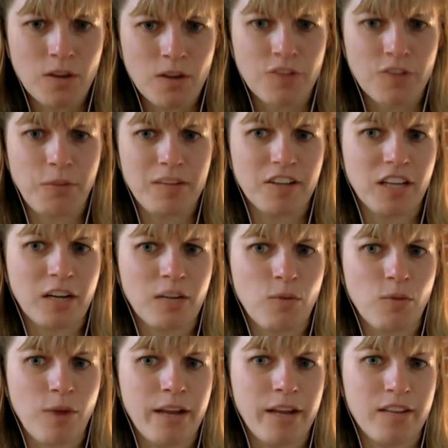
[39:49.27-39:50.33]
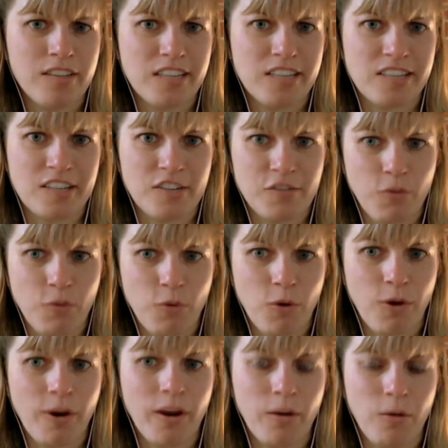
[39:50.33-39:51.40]
So basically, I can write in
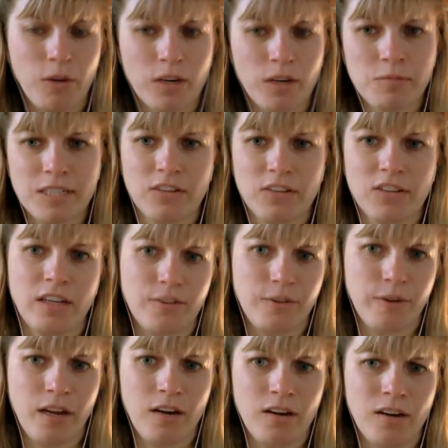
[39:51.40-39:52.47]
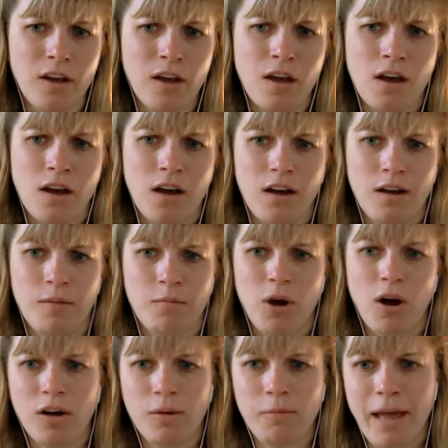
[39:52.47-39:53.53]
CSS4, and what comes out the other end
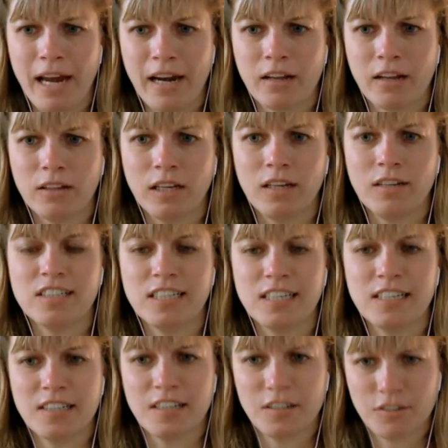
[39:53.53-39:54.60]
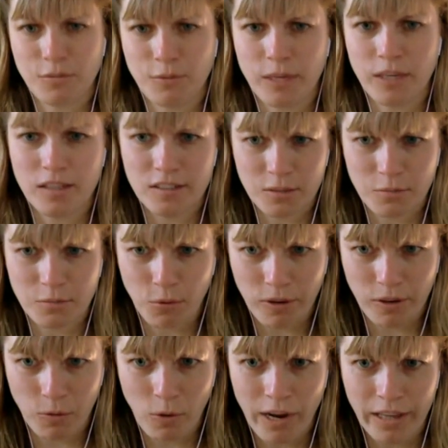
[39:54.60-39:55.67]
automatically is CSS3 that's
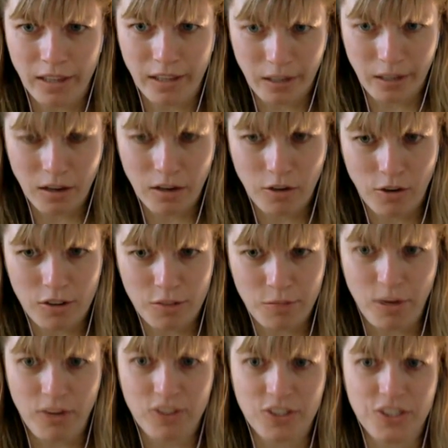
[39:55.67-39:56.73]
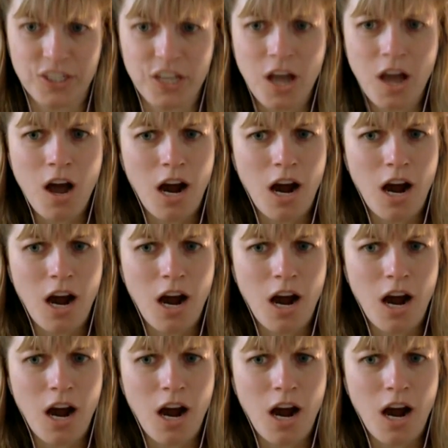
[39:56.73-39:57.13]
supported widely across browsers.